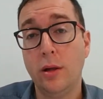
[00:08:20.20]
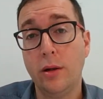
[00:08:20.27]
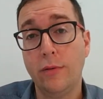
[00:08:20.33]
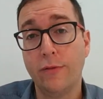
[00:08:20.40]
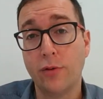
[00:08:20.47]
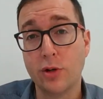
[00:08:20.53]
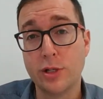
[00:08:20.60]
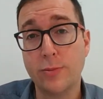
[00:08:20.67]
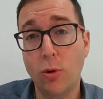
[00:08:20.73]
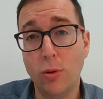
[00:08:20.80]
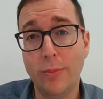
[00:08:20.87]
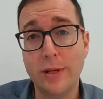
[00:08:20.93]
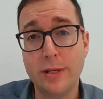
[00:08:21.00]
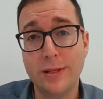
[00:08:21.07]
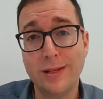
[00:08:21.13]
For a small
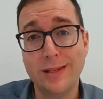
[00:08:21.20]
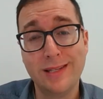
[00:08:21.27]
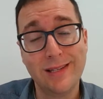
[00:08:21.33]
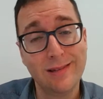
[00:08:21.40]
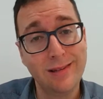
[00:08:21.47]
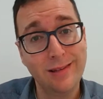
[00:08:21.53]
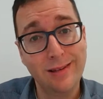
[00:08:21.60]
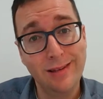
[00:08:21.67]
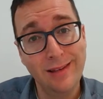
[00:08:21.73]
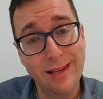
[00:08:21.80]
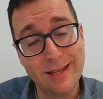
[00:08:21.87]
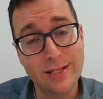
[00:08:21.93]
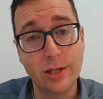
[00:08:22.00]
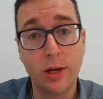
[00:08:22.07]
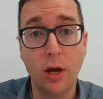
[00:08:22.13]
business,
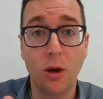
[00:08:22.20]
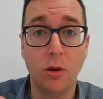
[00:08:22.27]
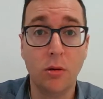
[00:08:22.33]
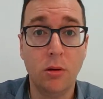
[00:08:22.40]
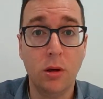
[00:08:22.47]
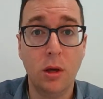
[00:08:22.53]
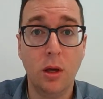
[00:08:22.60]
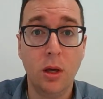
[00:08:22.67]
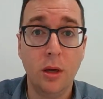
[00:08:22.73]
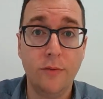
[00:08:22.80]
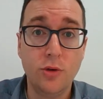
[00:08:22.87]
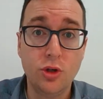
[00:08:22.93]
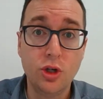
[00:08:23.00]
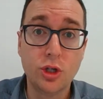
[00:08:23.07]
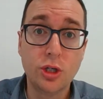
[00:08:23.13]
yes and no. If
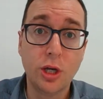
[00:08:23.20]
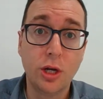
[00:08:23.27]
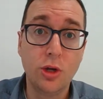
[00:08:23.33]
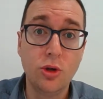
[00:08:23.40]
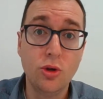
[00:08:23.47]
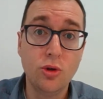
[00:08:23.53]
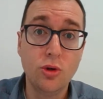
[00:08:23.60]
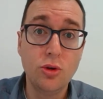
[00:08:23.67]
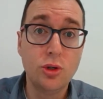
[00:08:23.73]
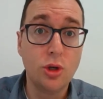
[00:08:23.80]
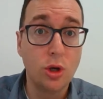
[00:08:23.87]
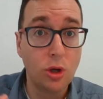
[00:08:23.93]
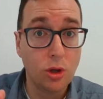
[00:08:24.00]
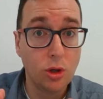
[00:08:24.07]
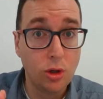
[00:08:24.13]
you're just going to use
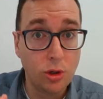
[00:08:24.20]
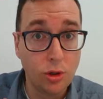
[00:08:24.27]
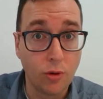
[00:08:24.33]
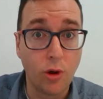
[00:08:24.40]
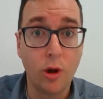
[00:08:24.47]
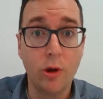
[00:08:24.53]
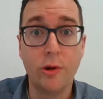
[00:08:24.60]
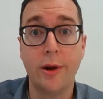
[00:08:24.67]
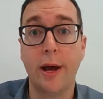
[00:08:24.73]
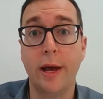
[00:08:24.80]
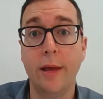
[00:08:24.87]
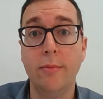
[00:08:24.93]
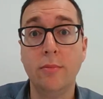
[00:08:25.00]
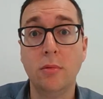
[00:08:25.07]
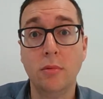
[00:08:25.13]
your own
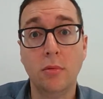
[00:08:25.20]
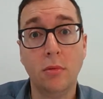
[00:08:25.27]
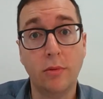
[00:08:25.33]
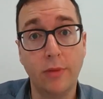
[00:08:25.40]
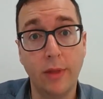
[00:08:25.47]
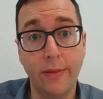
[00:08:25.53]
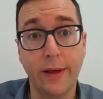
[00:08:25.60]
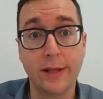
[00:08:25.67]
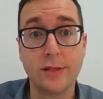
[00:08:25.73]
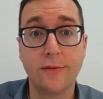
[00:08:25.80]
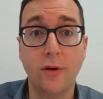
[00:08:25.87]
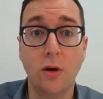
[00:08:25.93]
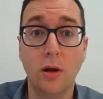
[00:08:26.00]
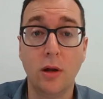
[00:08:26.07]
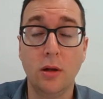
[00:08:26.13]
name, then that's
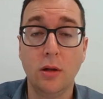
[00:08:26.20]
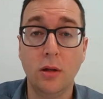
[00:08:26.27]
fine.